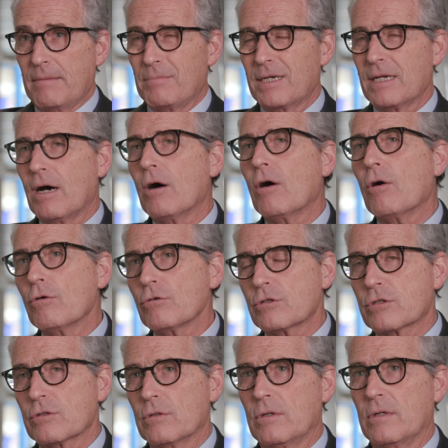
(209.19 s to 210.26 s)
but
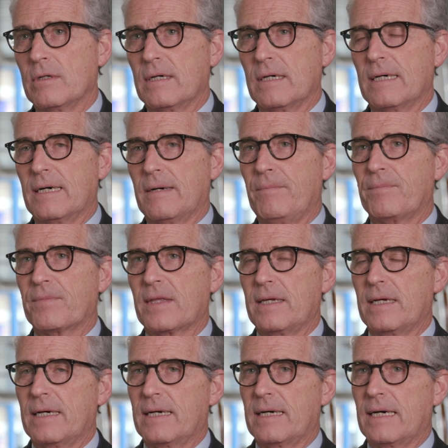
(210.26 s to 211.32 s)
also uh,
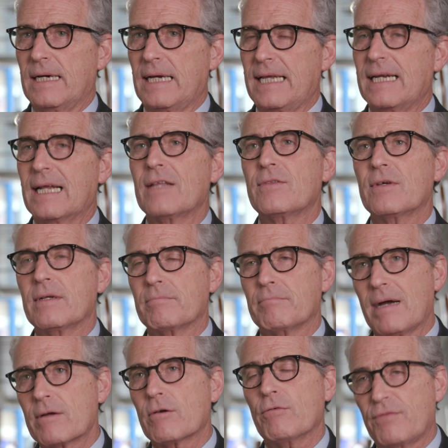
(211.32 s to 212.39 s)
uh, in other
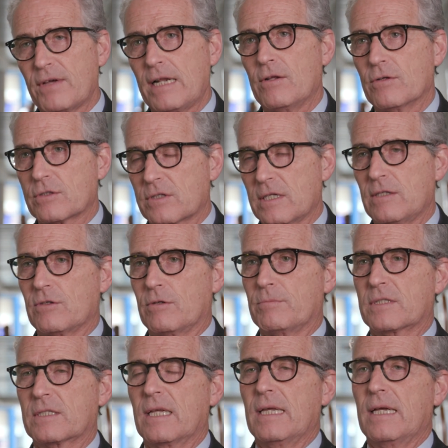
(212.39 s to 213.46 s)
marrow failure
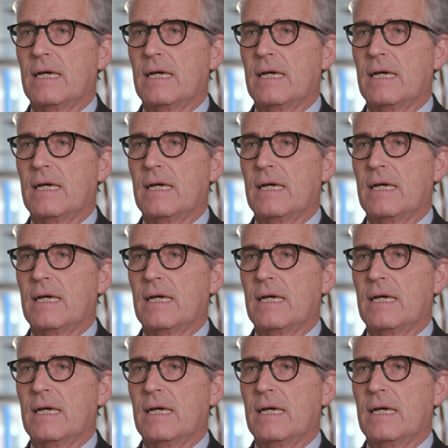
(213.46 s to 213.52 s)
syndromes,